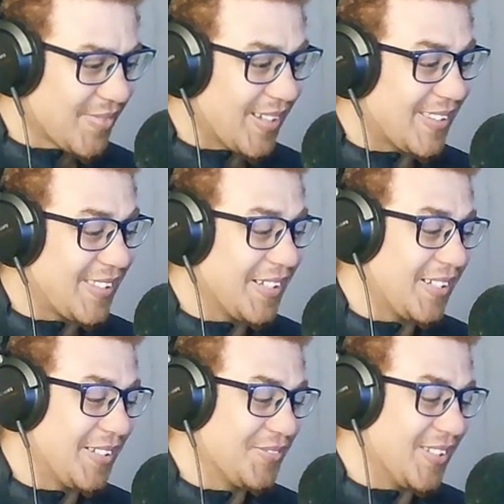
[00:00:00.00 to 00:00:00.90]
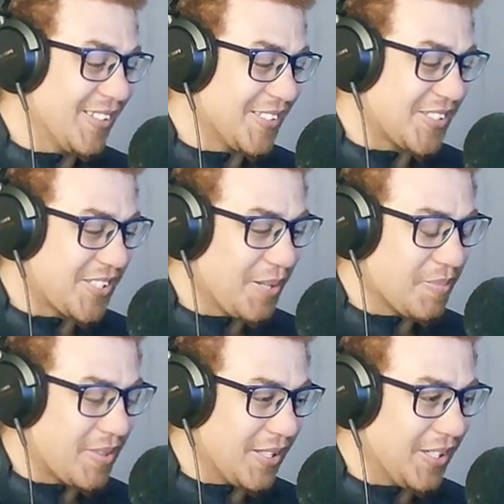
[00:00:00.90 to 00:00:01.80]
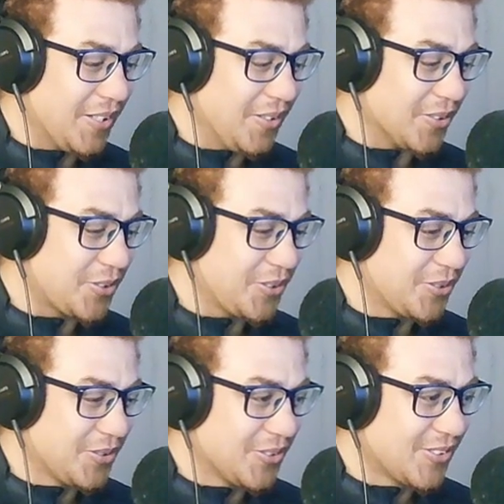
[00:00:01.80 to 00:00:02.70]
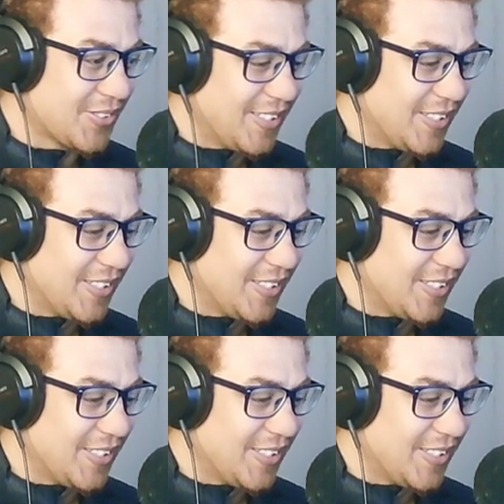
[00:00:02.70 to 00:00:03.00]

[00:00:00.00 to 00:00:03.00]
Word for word: I think I'd have done the same thing in your shoes.